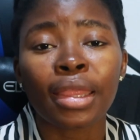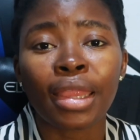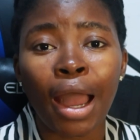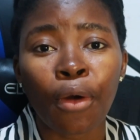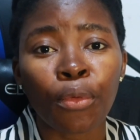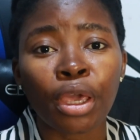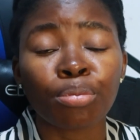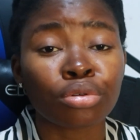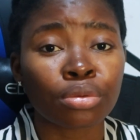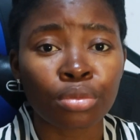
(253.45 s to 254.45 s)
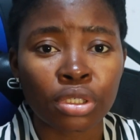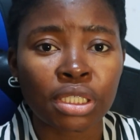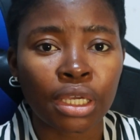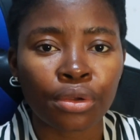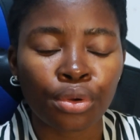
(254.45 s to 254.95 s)
that way
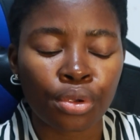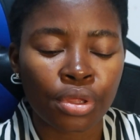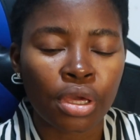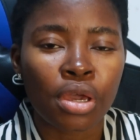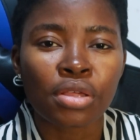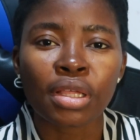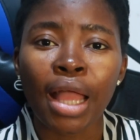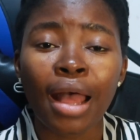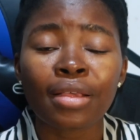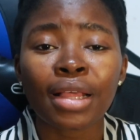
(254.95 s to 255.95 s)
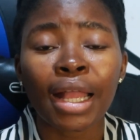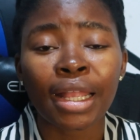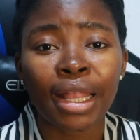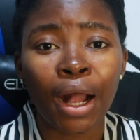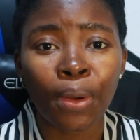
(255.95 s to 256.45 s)
promoting growth so that's
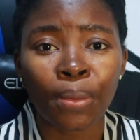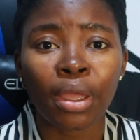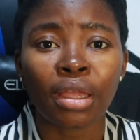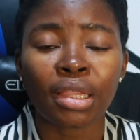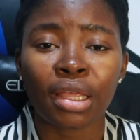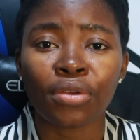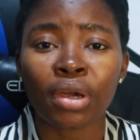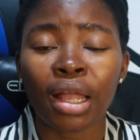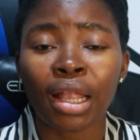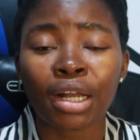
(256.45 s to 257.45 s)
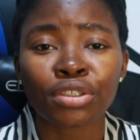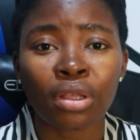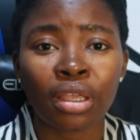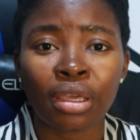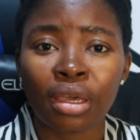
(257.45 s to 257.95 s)
another way that you can
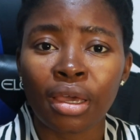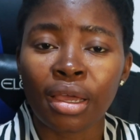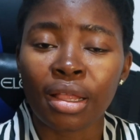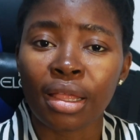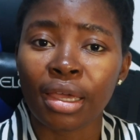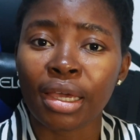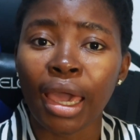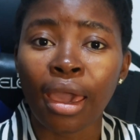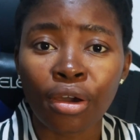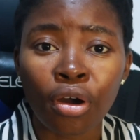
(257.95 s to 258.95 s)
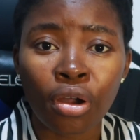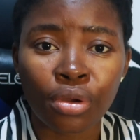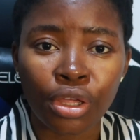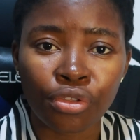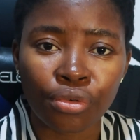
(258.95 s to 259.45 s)
actually like
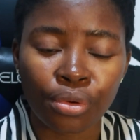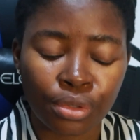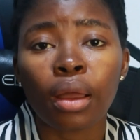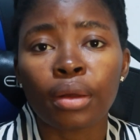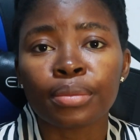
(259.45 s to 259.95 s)
encourage growth